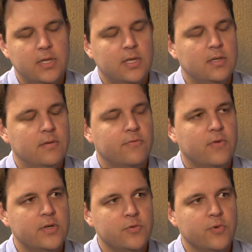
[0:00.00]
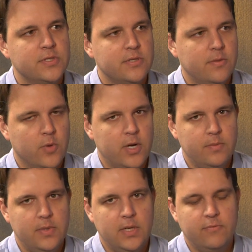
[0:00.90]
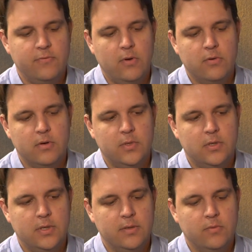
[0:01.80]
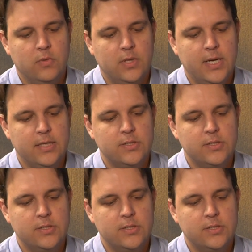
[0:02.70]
the frontal regions of the brain being vulnerable and relating